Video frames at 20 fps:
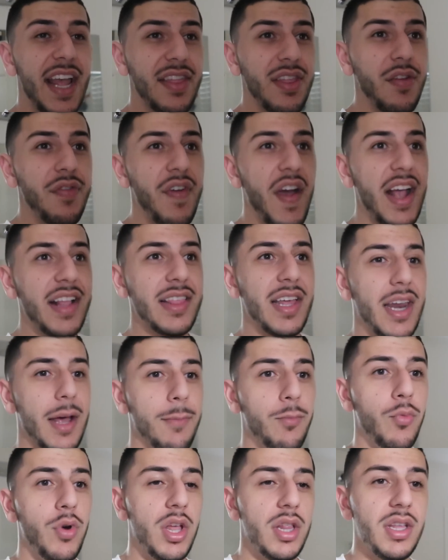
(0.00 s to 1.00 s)
And the fact that
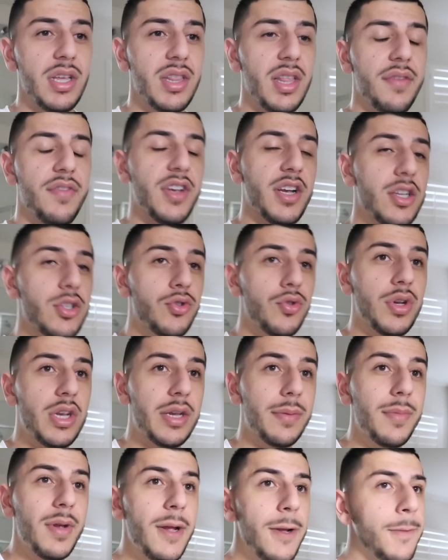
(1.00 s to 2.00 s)
I'm really living a
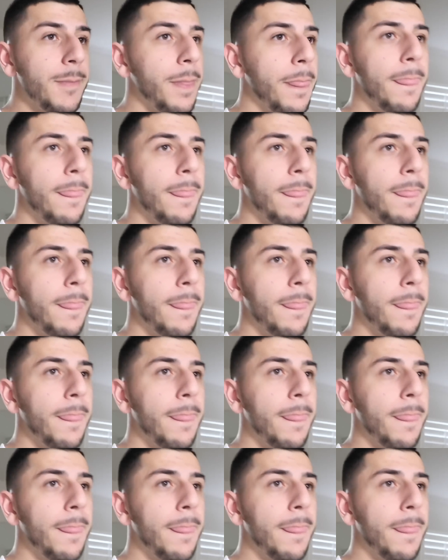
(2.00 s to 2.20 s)
dream,